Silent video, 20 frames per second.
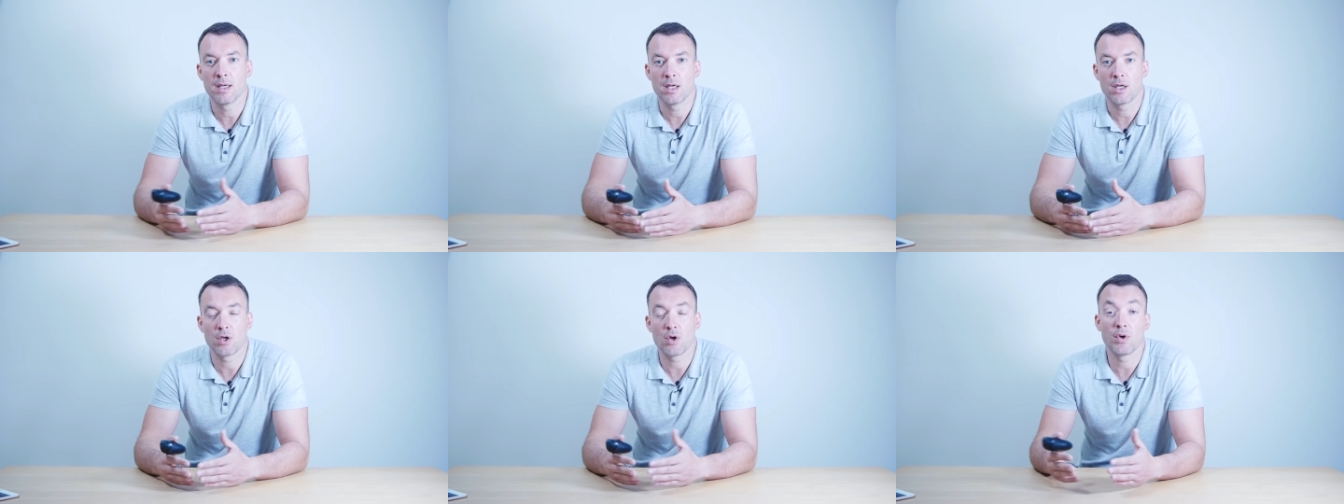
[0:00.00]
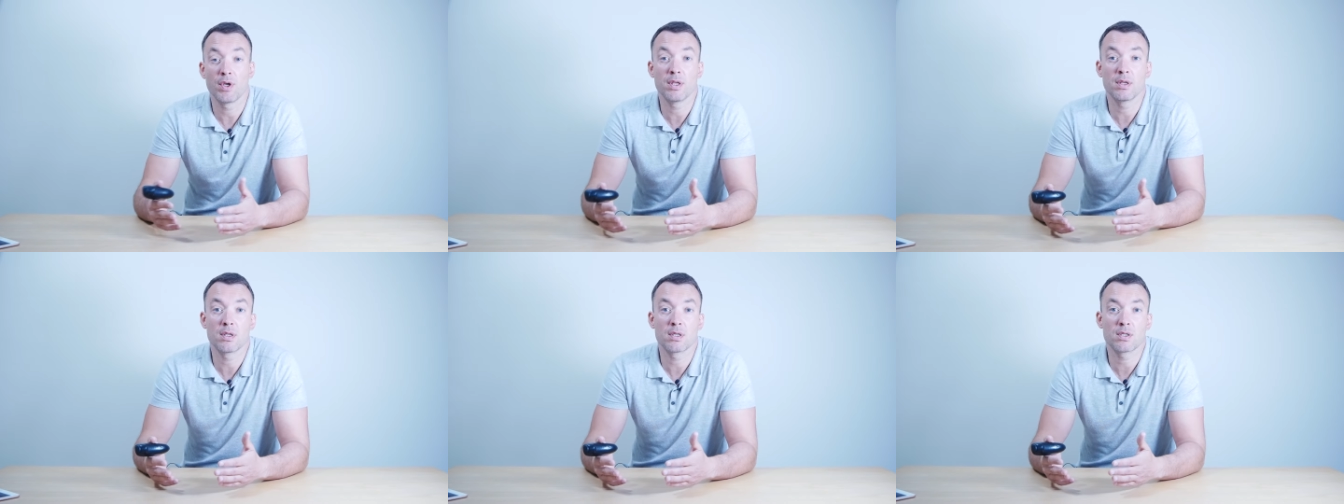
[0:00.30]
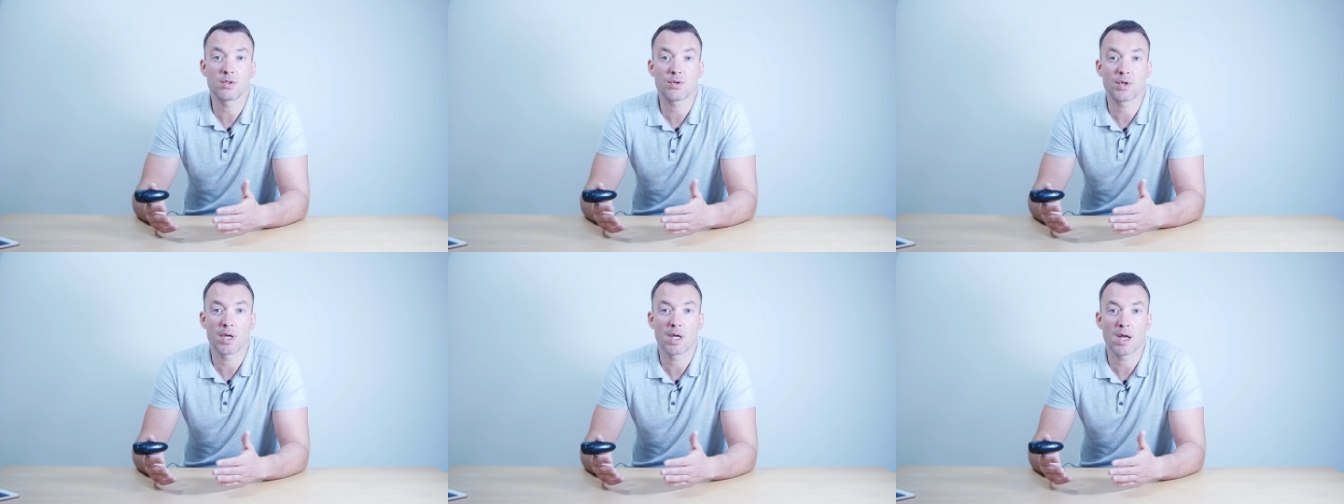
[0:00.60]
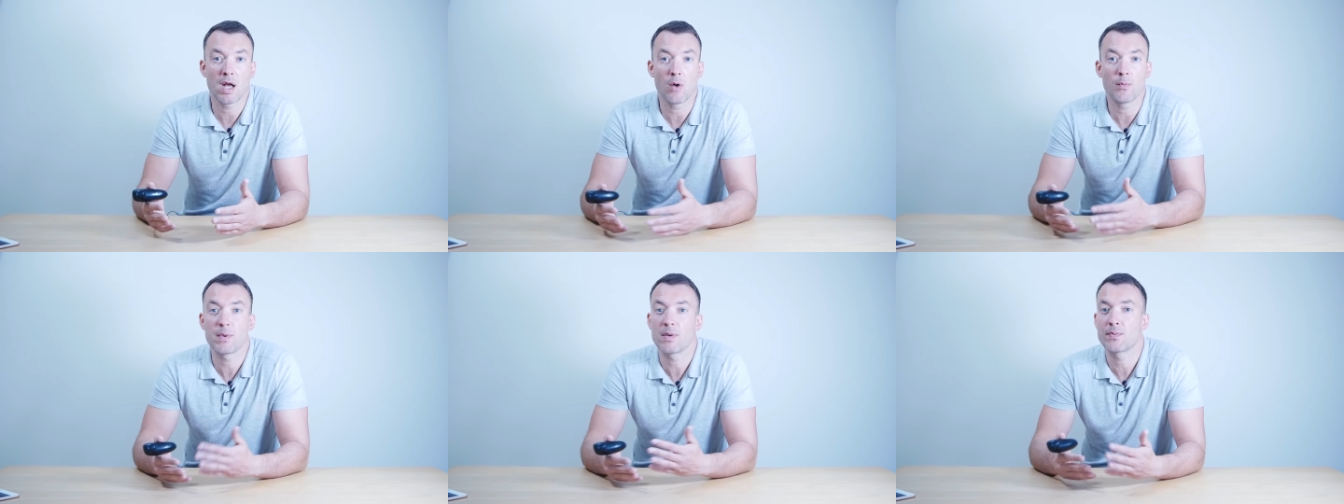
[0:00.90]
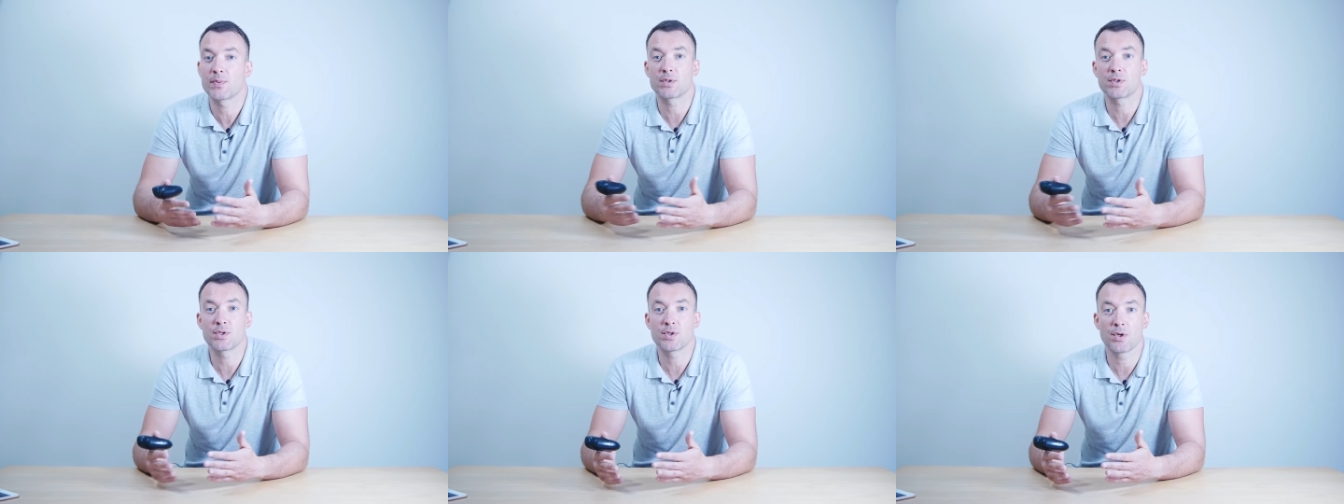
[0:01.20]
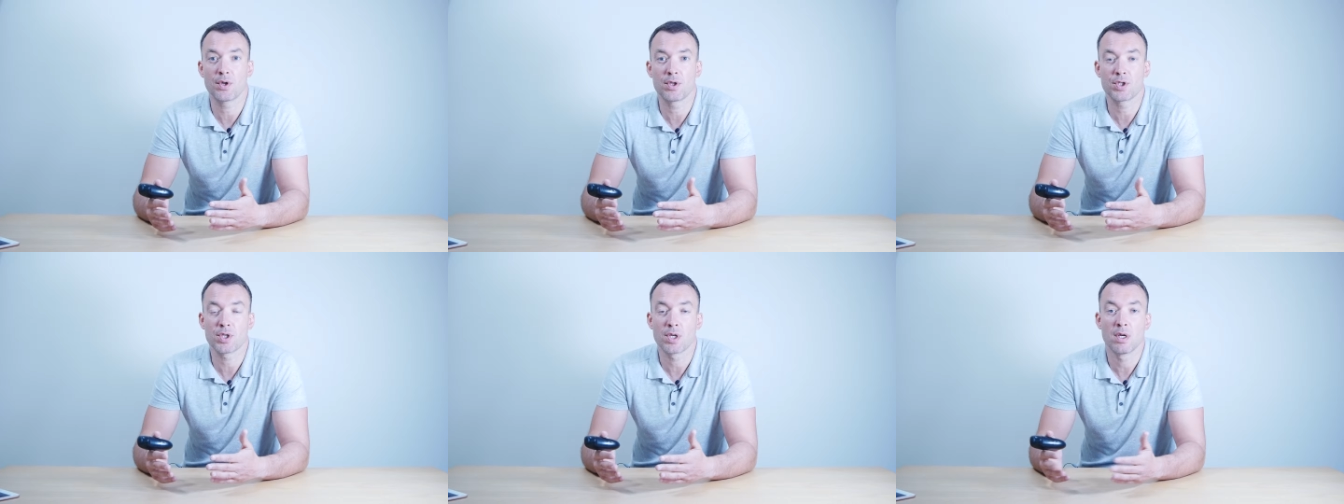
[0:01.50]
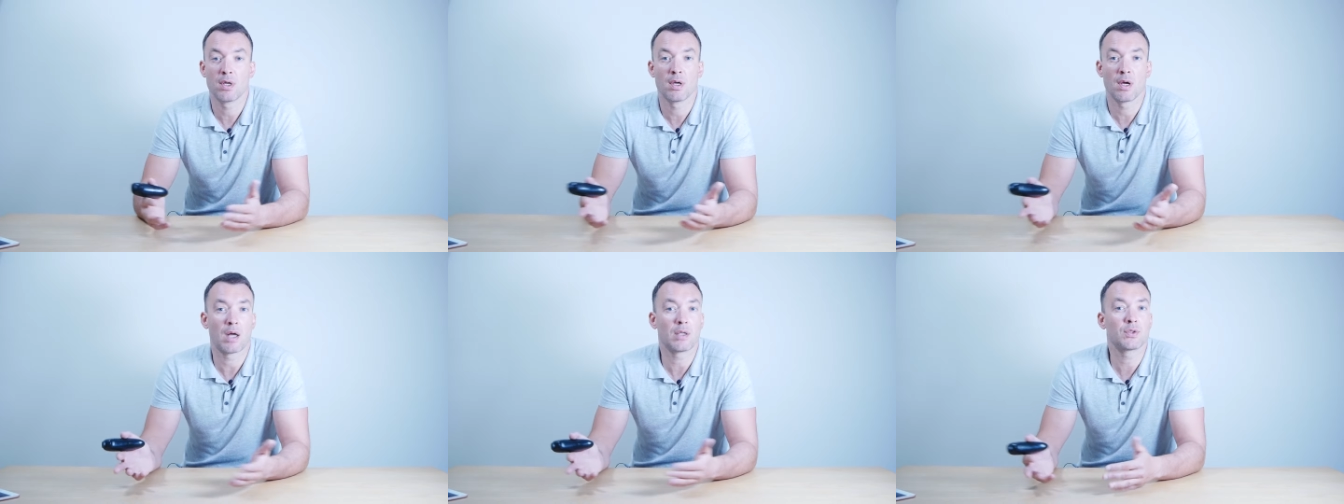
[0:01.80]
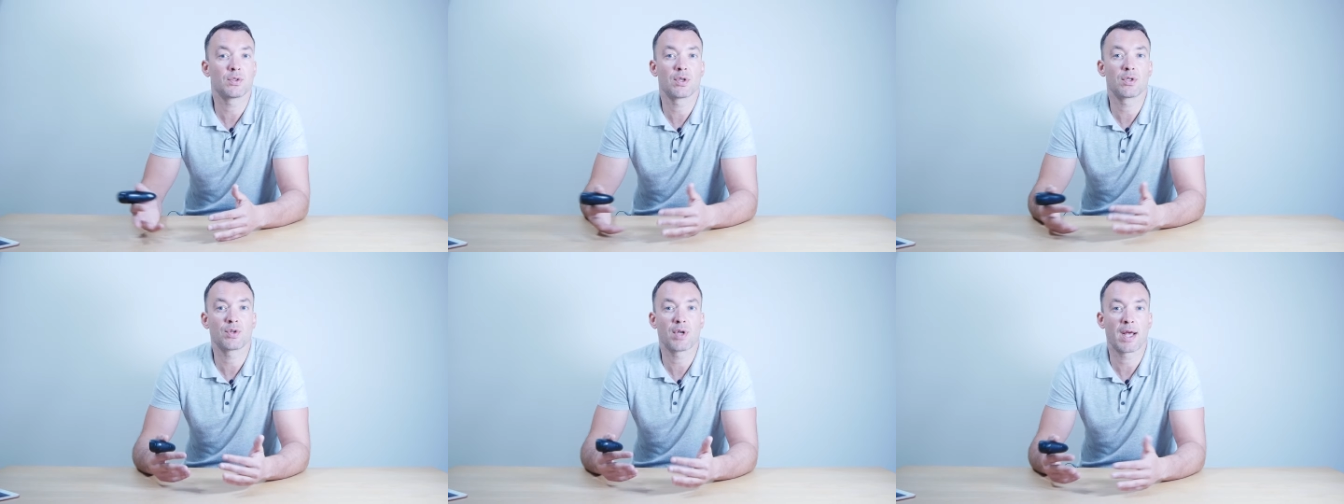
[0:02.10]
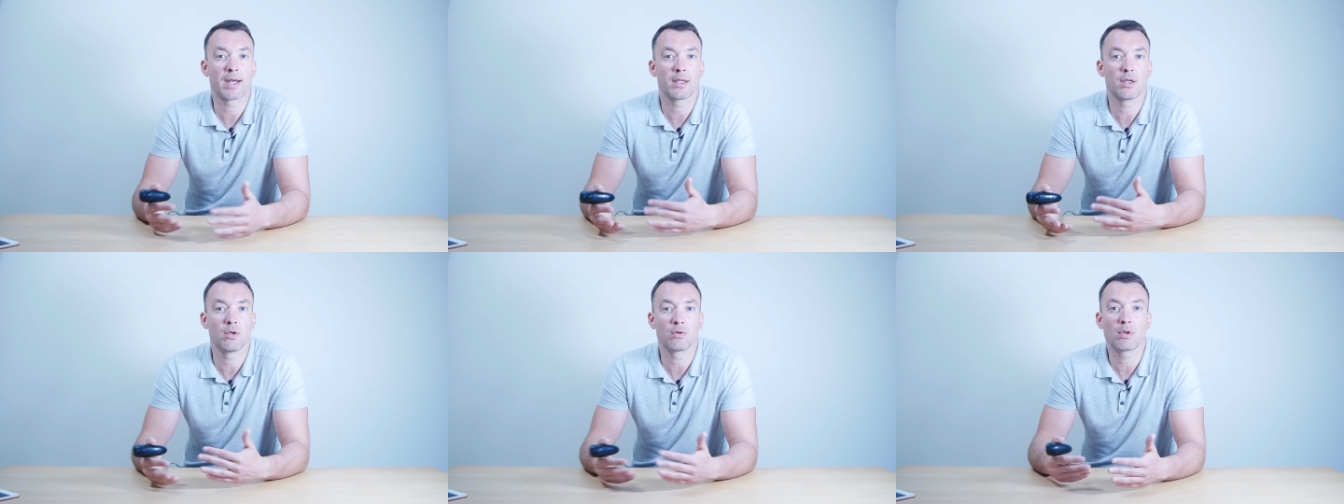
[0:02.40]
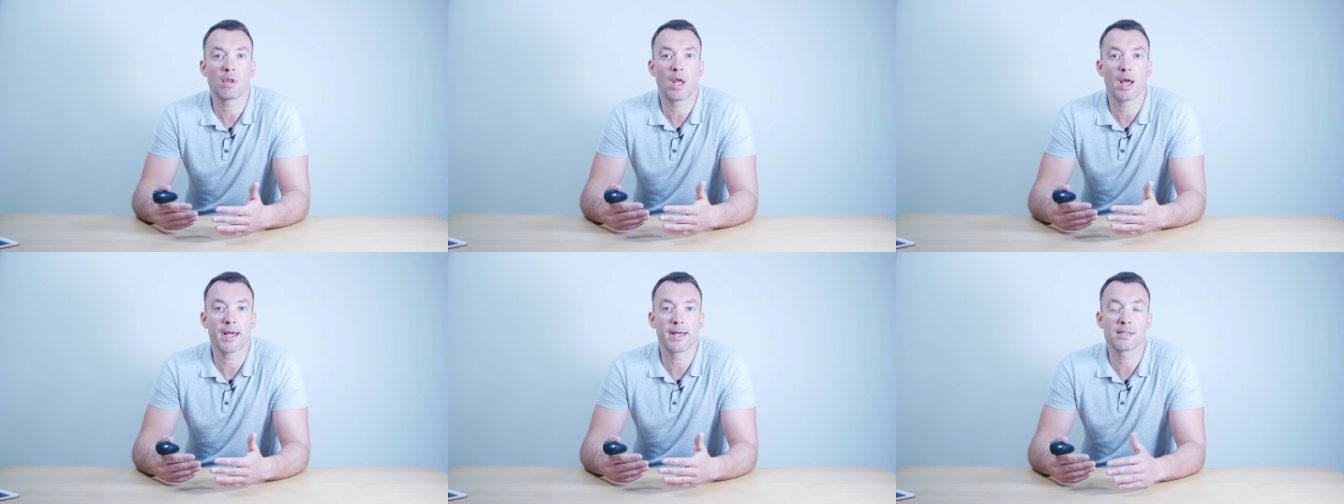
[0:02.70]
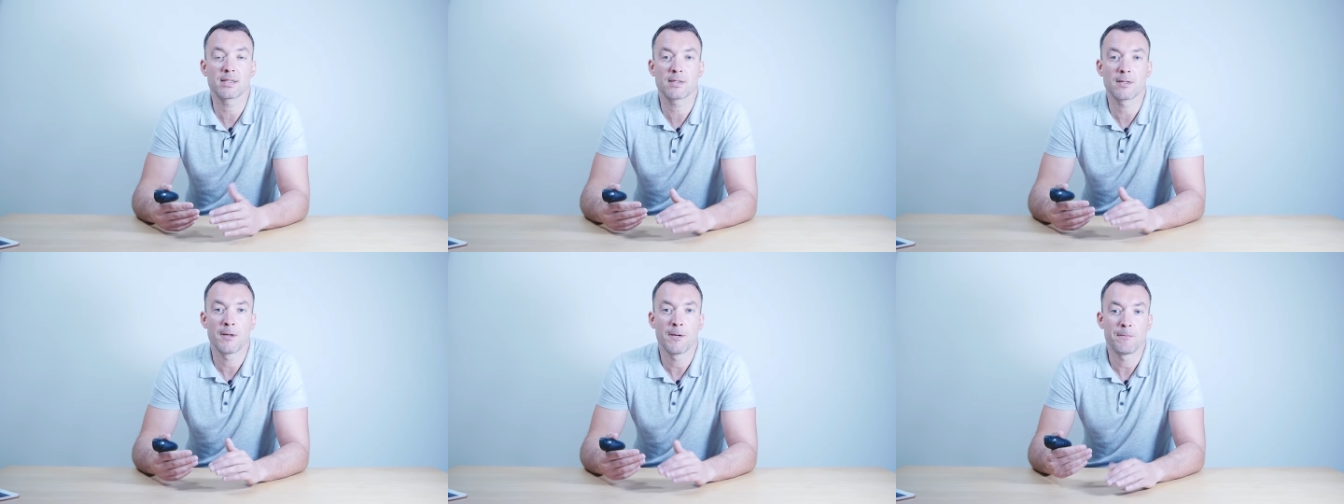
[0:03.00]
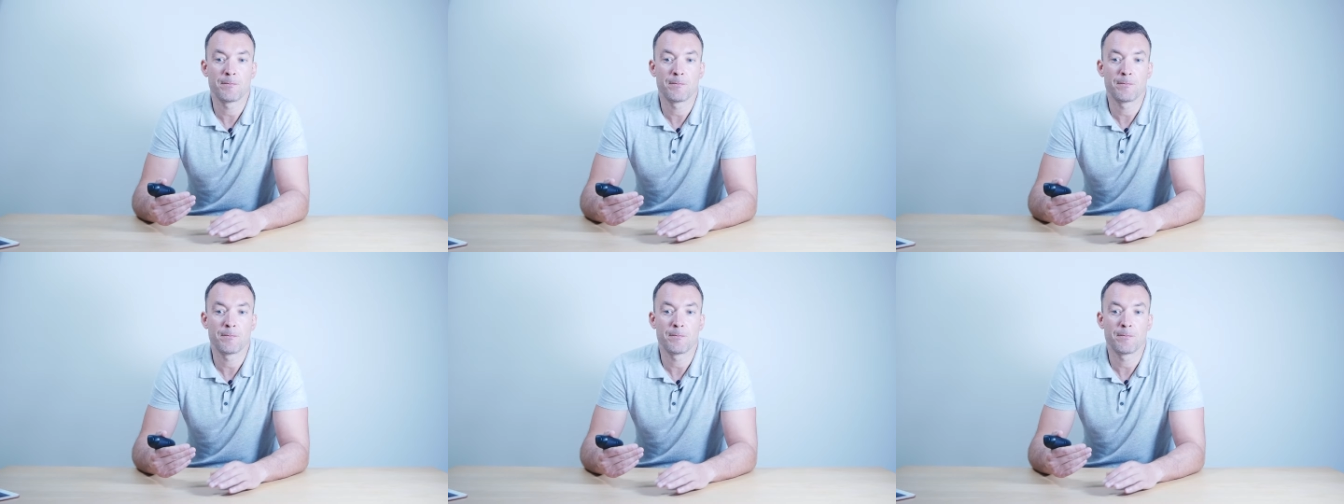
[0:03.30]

your industry, how people search, how to attract new clients,